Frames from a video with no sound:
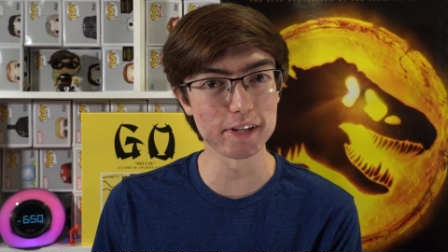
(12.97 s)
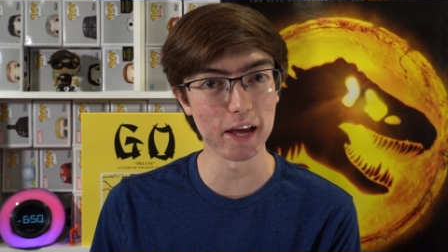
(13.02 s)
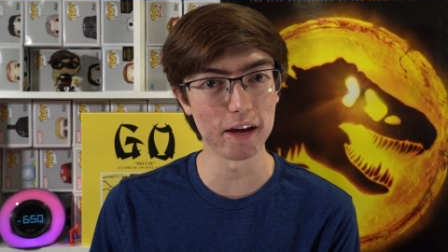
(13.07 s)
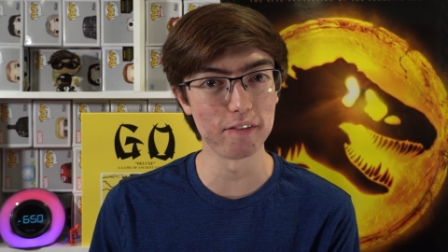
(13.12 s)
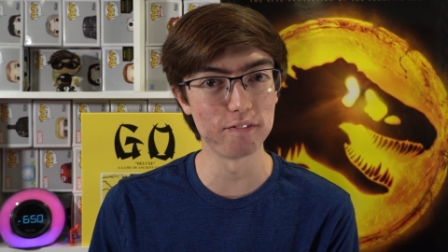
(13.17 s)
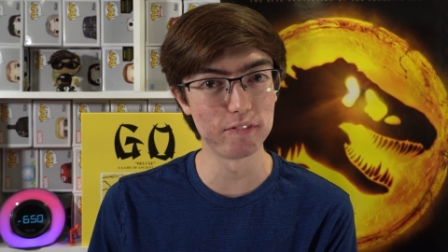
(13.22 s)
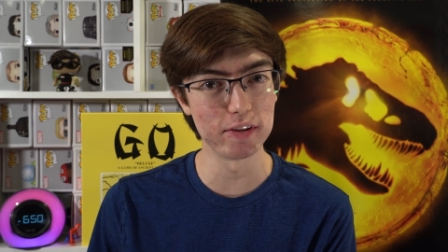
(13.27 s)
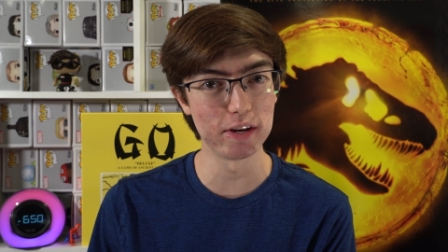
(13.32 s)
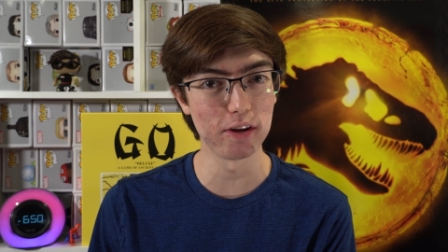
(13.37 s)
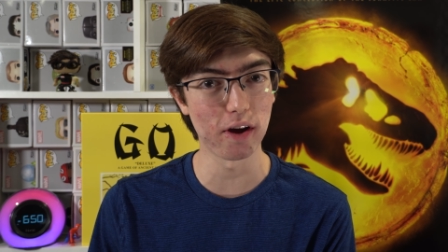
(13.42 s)
get
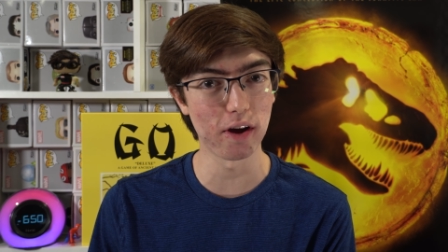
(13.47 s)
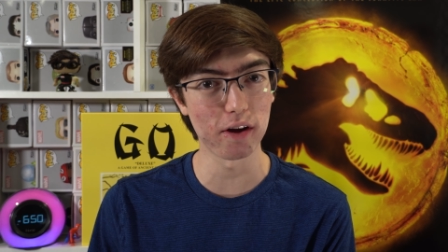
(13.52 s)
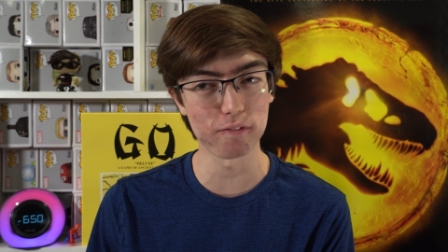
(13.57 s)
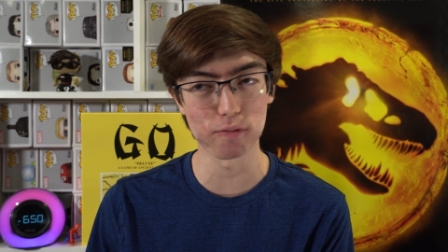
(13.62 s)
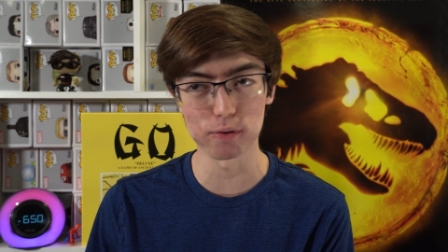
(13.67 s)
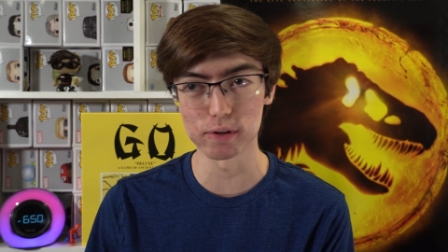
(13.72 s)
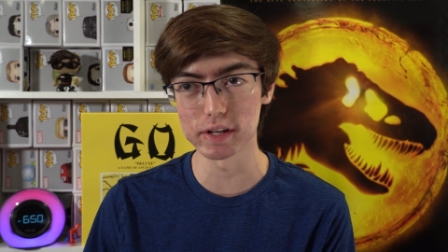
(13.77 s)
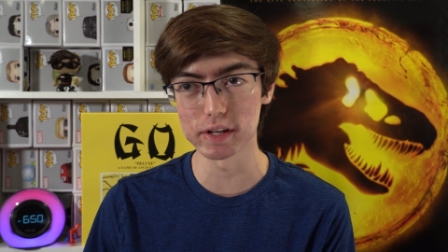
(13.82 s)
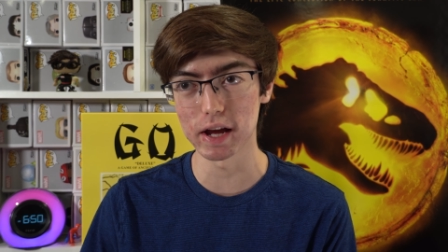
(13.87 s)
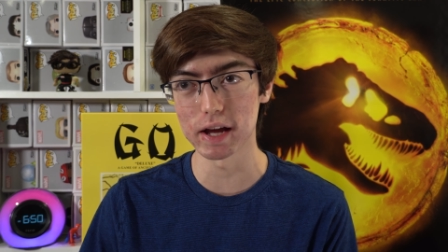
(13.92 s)
a video
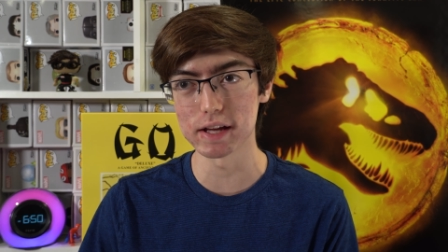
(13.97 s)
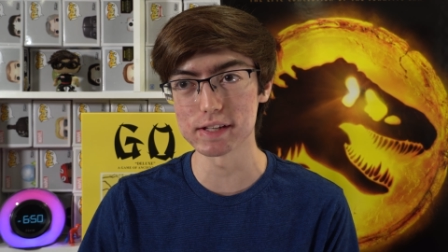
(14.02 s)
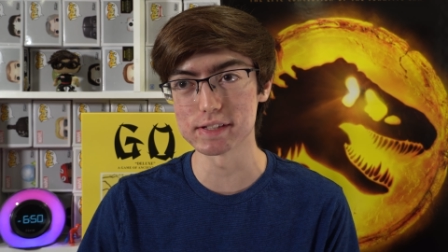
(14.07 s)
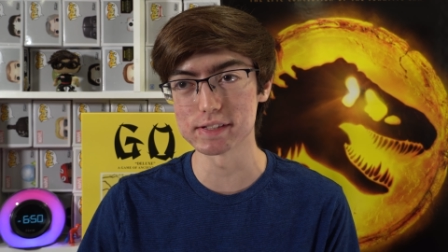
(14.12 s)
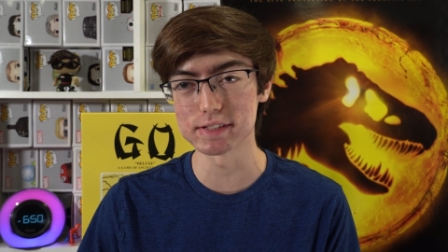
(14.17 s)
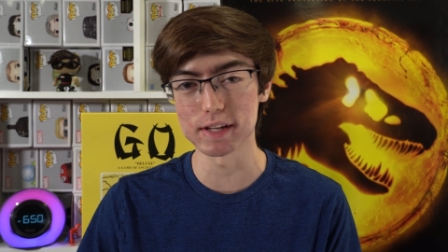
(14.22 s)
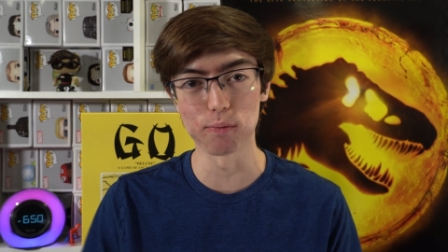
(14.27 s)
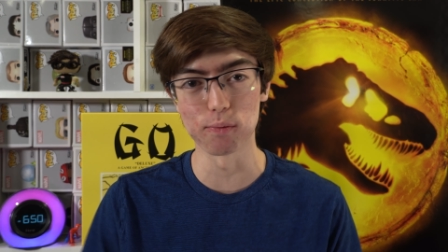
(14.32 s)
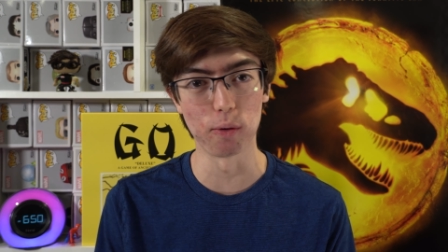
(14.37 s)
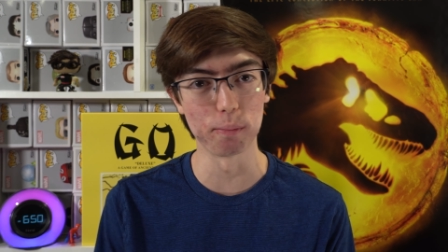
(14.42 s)
out for you guys
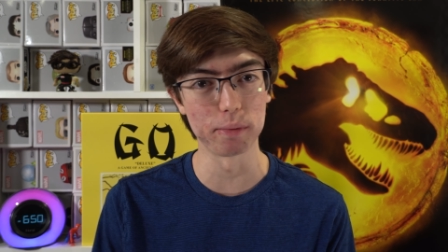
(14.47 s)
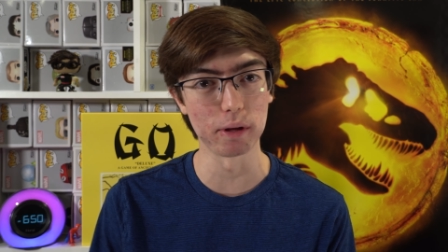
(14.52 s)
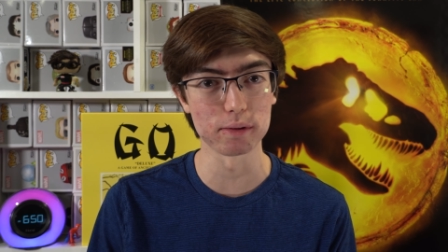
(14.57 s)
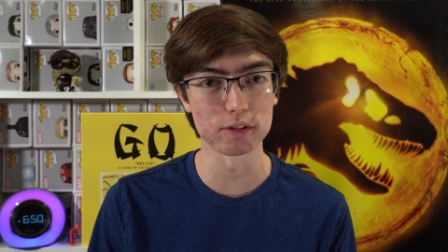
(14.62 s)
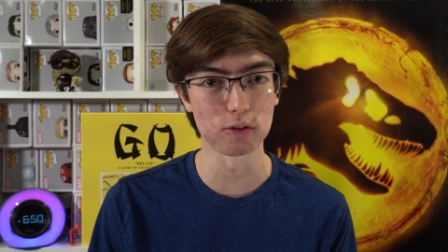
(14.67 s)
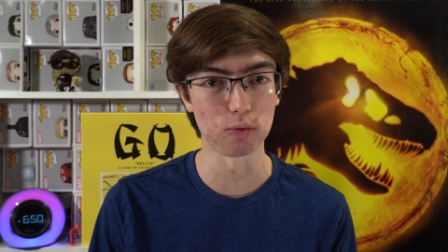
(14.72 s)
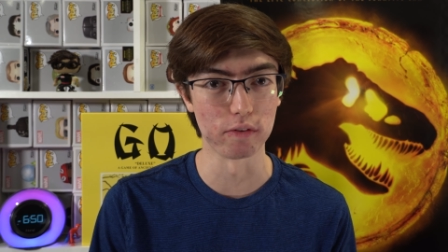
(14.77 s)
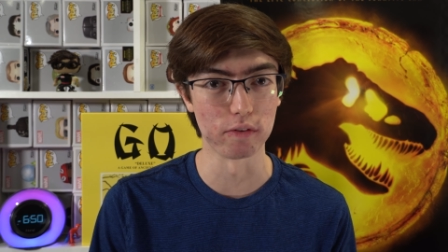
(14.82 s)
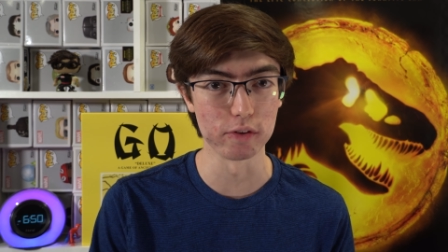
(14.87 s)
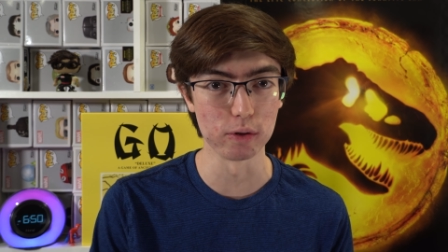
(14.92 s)
since I won't be able
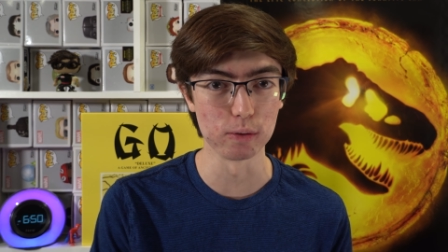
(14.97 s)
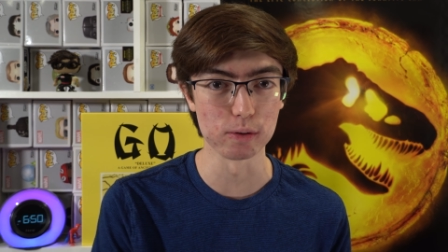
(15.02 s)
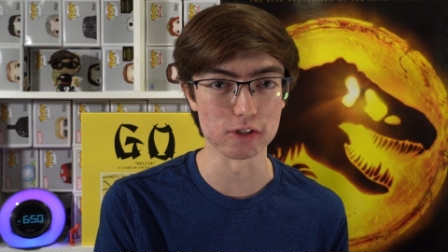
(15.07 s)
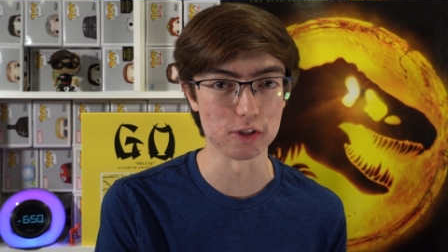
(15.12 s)
to review